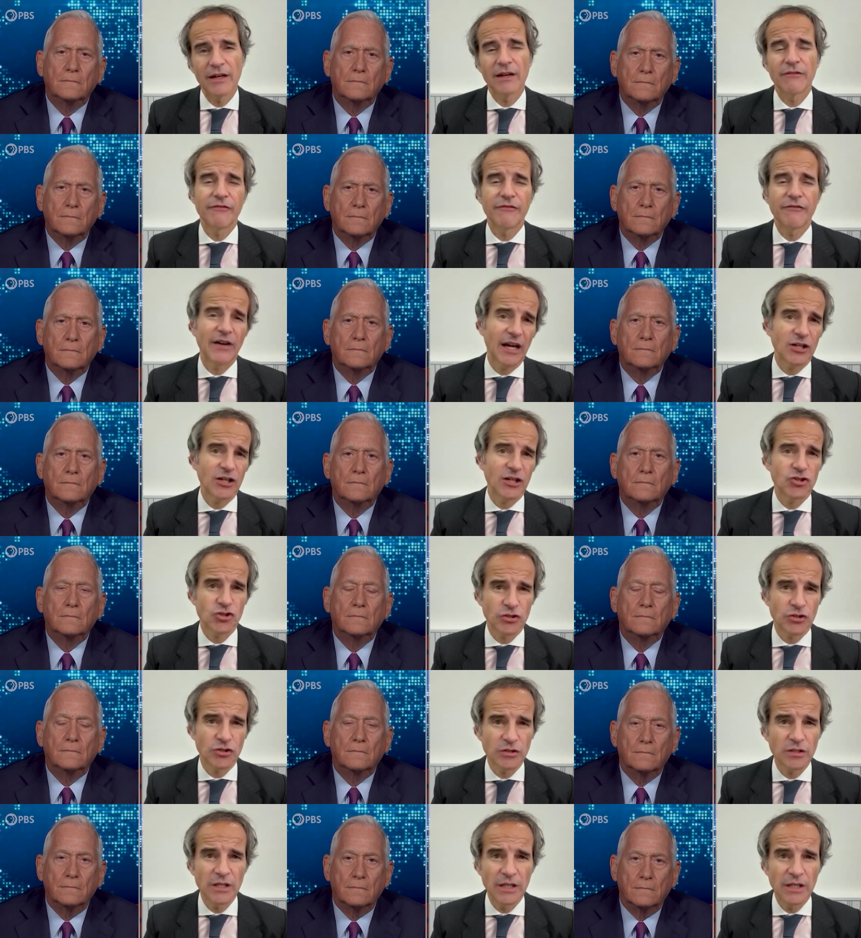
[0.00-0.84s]
Speaker 1: uh,
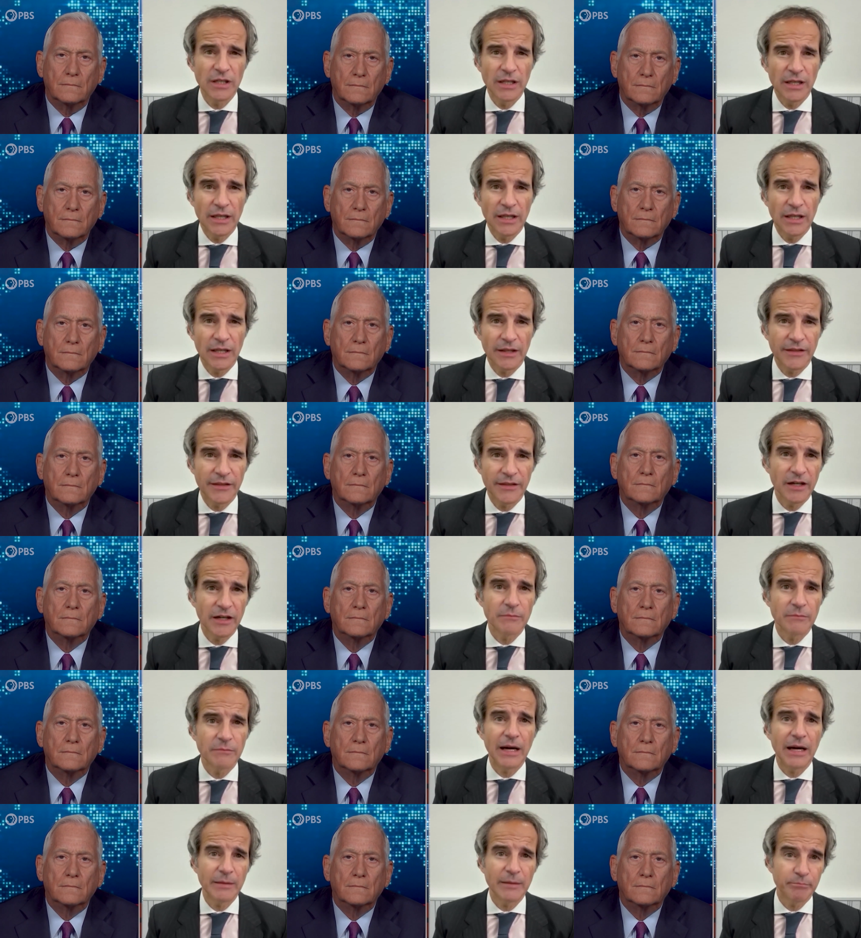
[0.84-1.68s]
function,
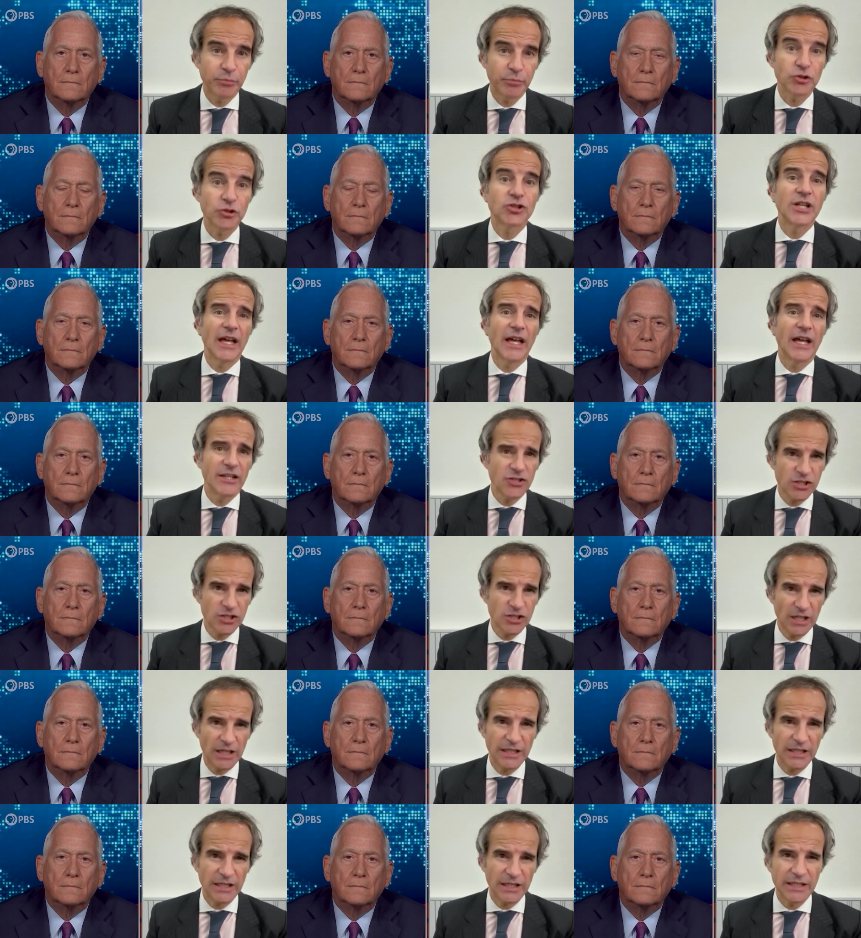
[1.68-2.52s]
thereby
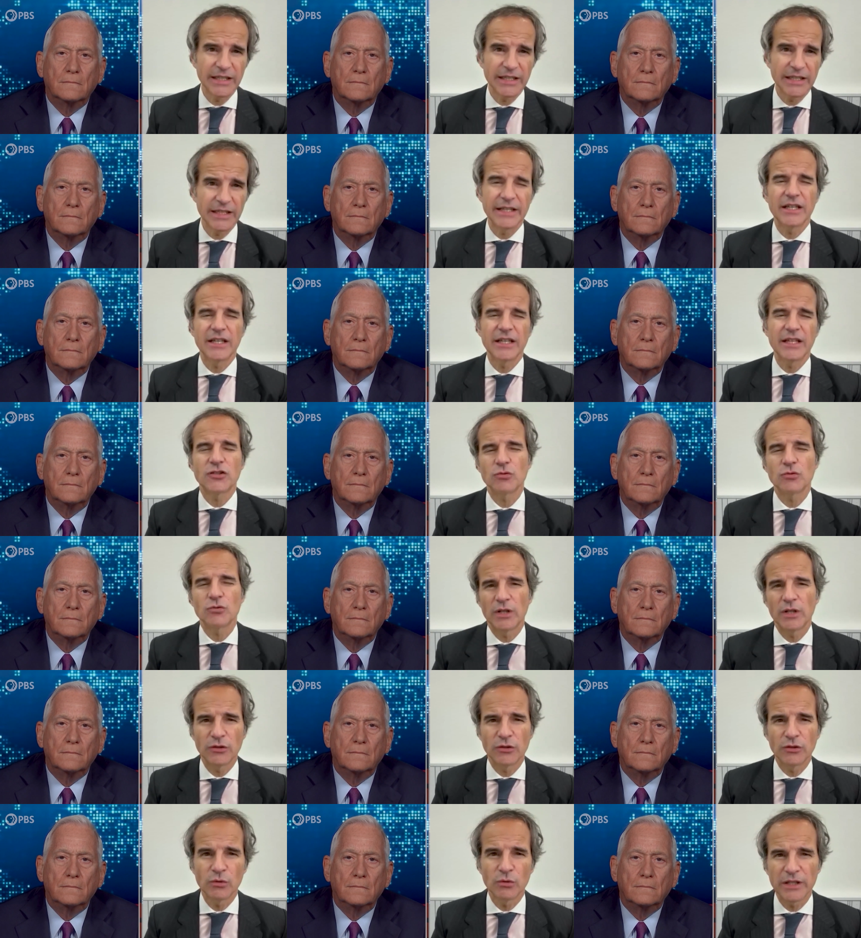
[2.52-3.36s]
potentially leading
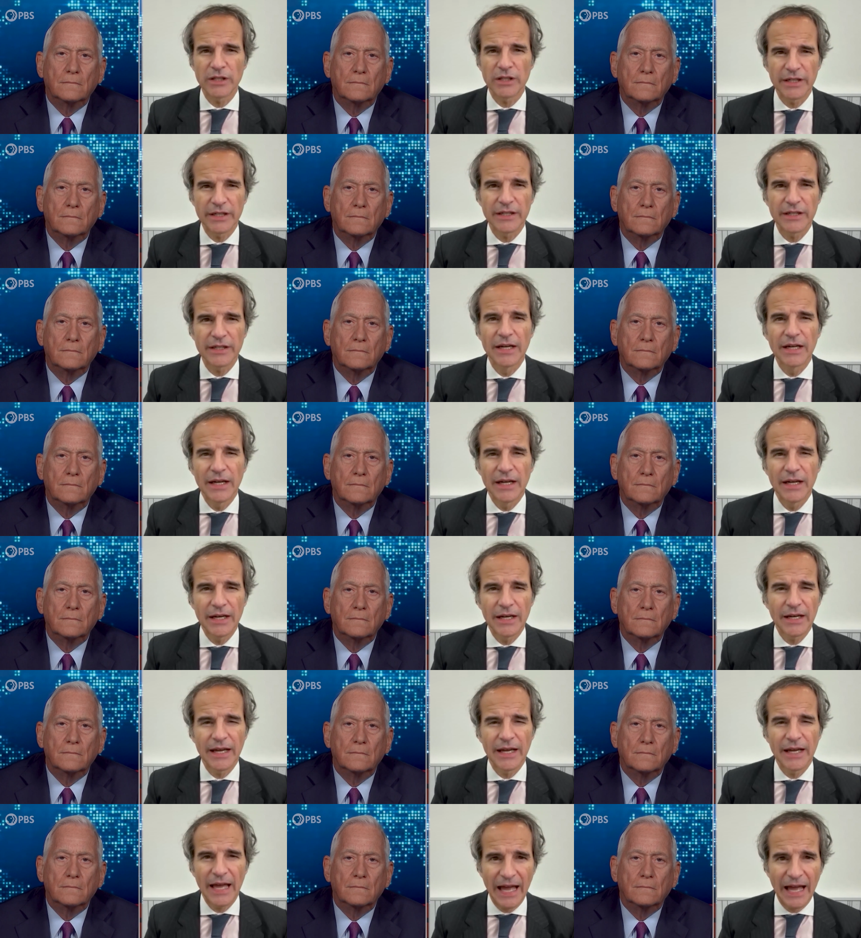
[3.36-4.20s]
to a nuclear
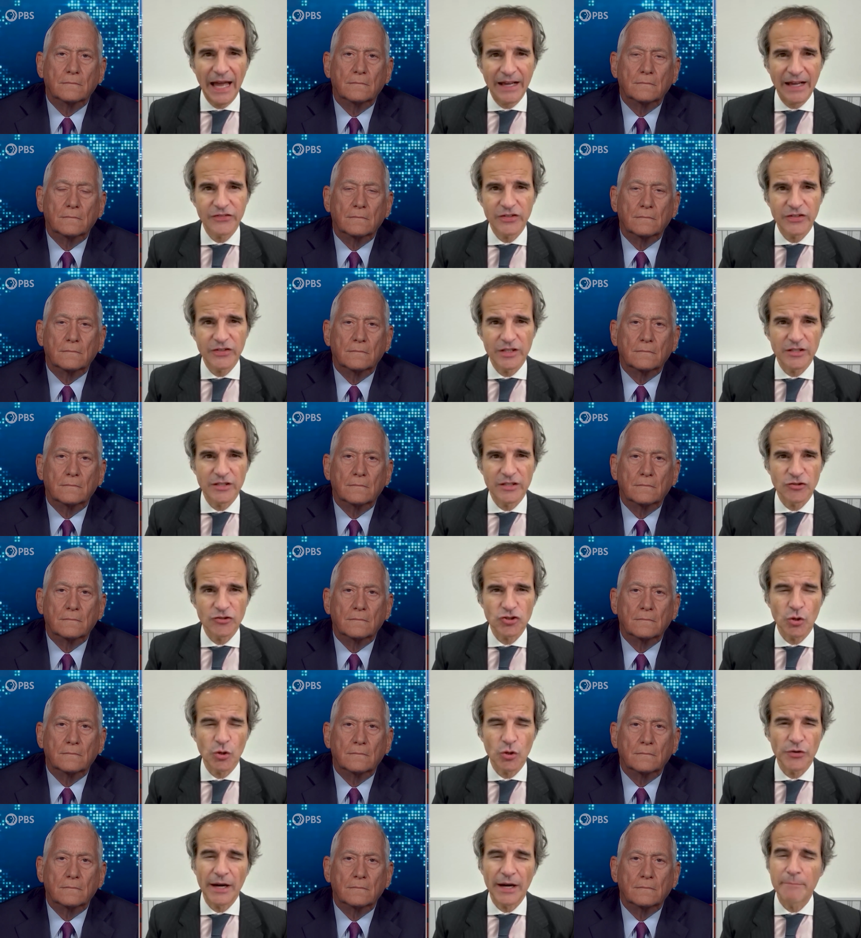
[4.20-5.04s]
uh, accident.
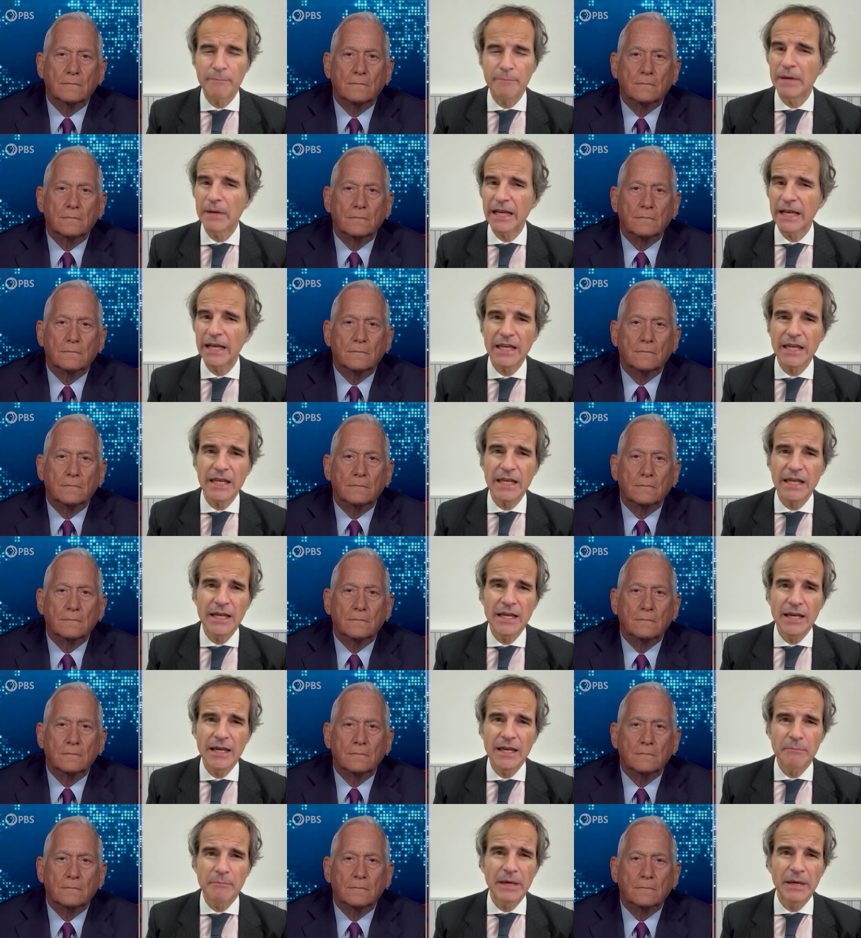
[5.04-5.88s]
So there are
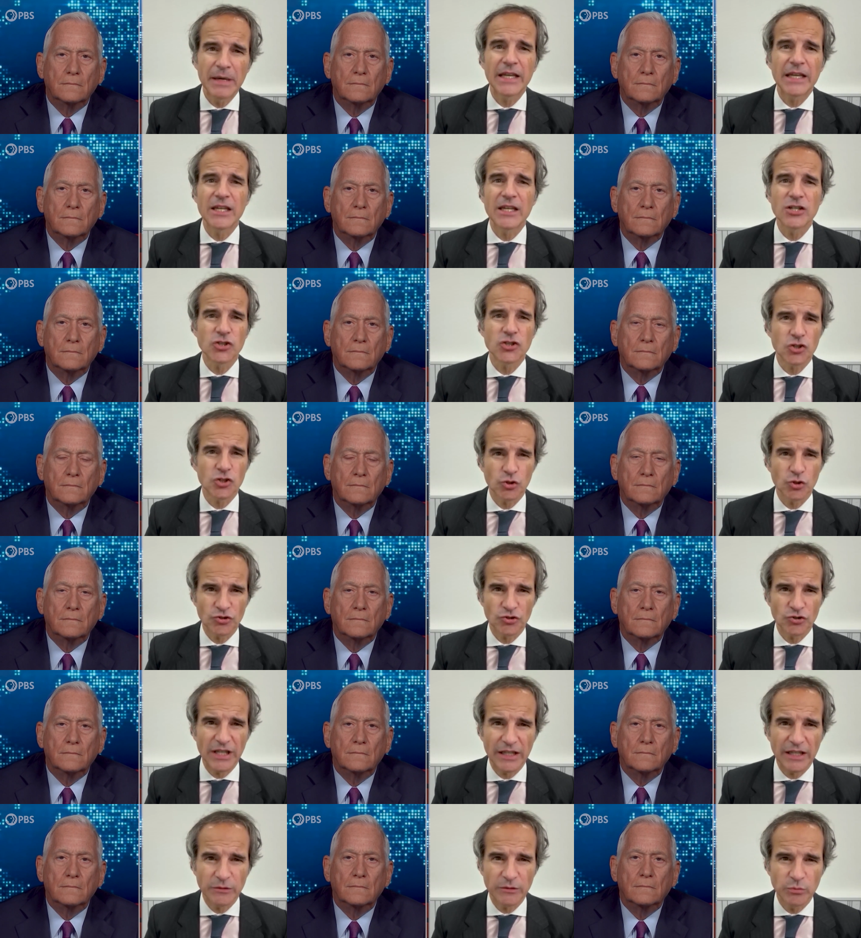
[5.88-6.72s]
many, many
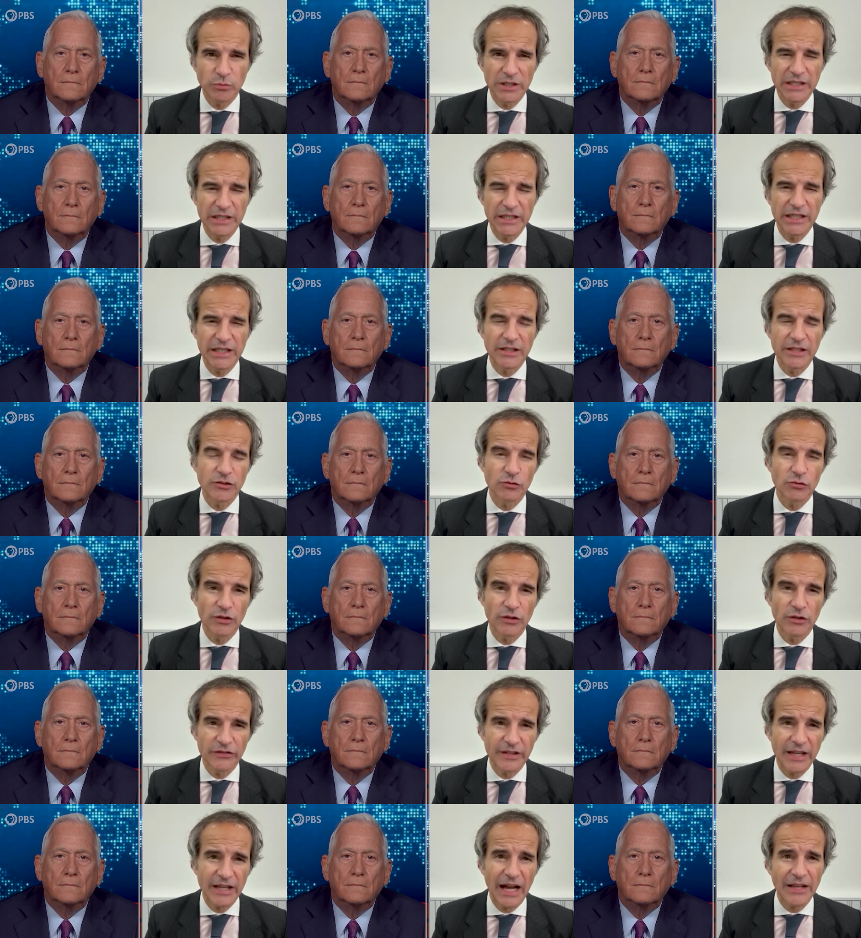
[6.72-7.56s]
issues that we needed to
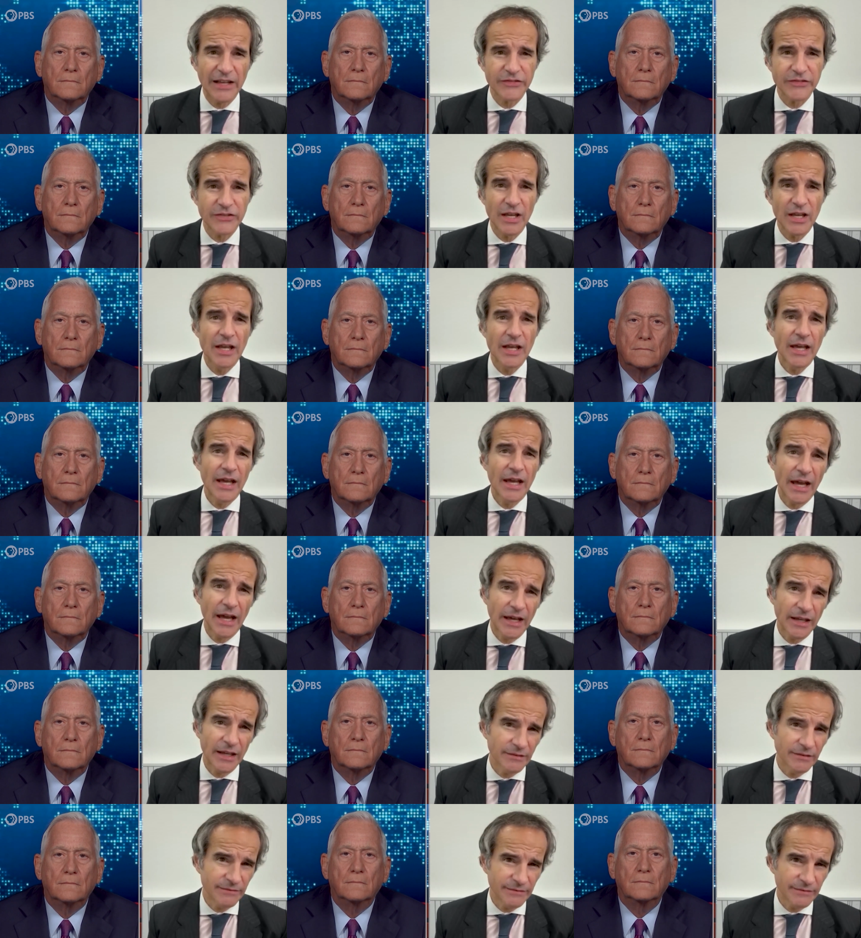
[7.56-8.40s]
discuss.
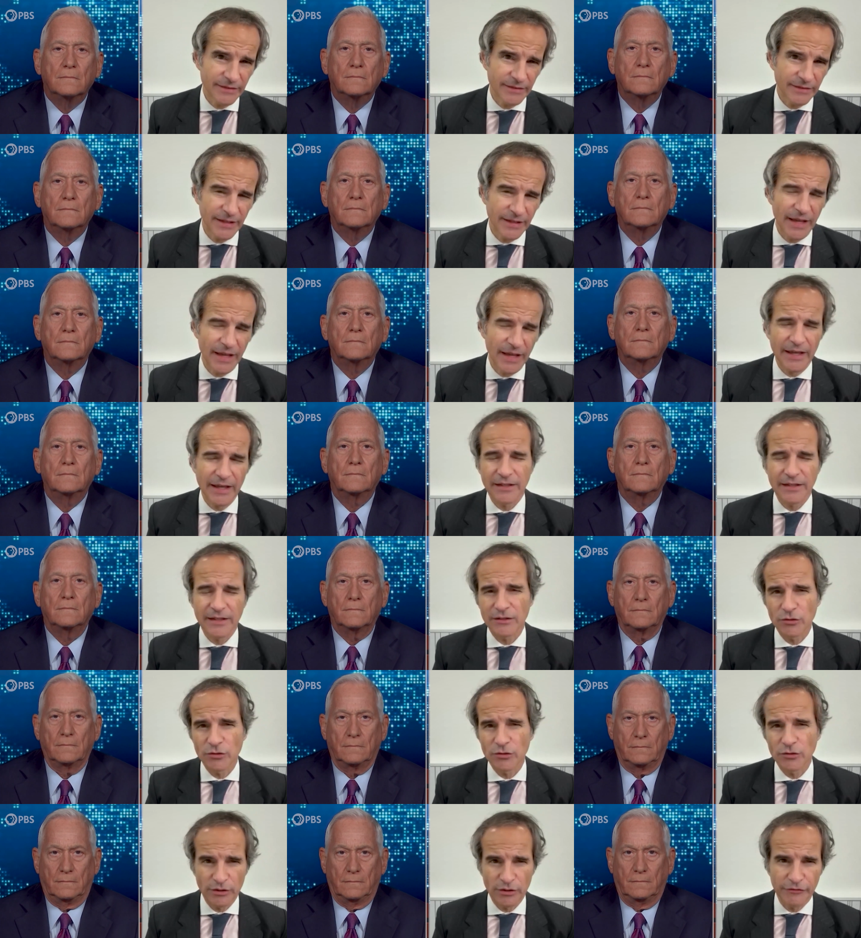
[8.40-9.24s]
And,
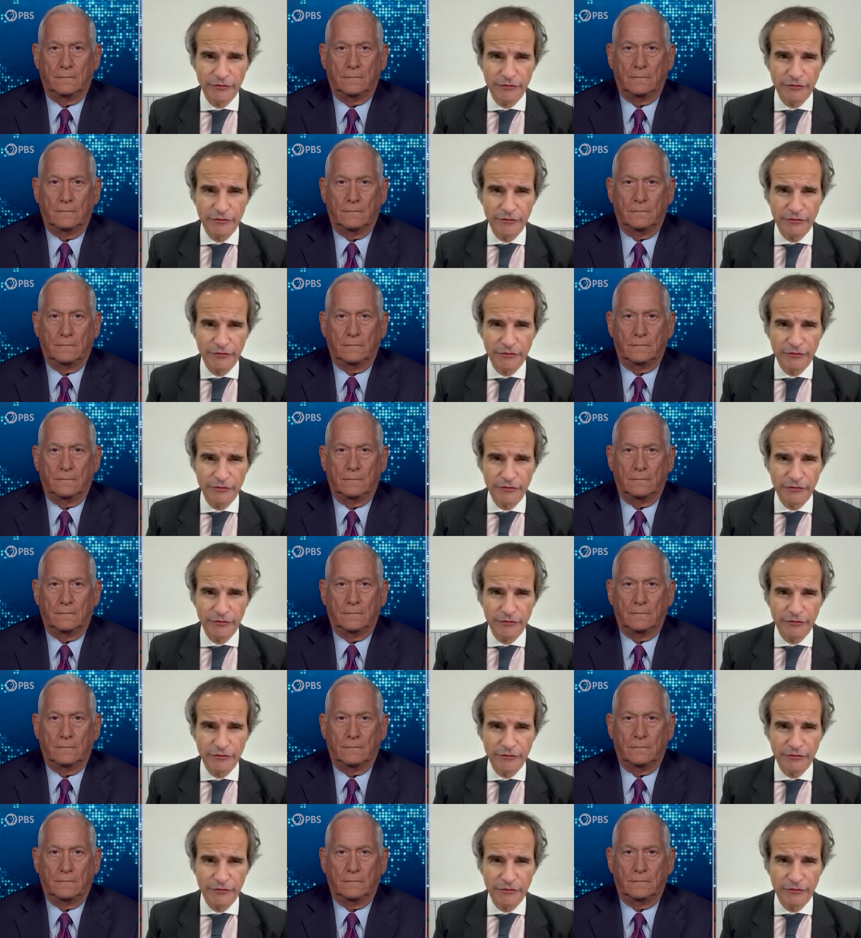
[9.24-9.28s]
and you're